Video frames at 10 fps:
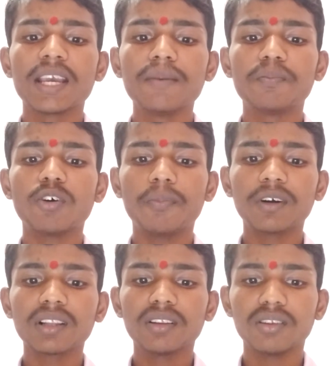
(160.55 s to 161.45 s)

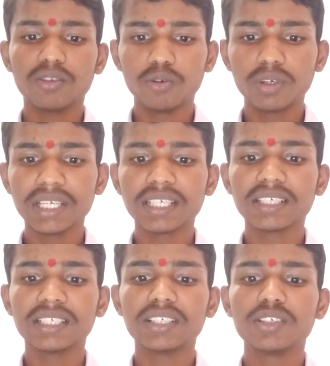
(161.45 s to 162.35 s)
Improper loading
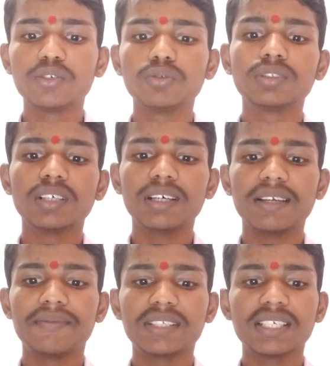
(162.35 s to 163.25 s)
reduce the
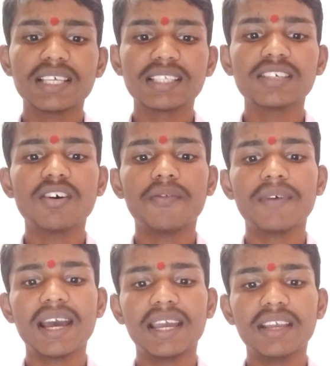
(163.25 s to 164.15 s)
efficiency of
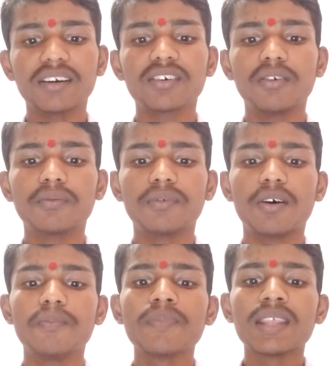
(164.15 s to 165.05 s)
aircraft
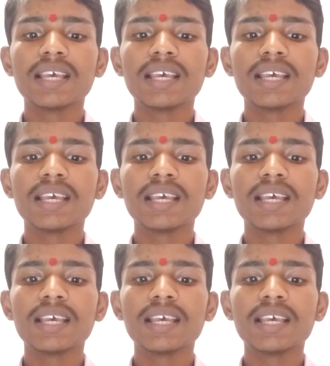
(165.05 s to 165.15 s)
from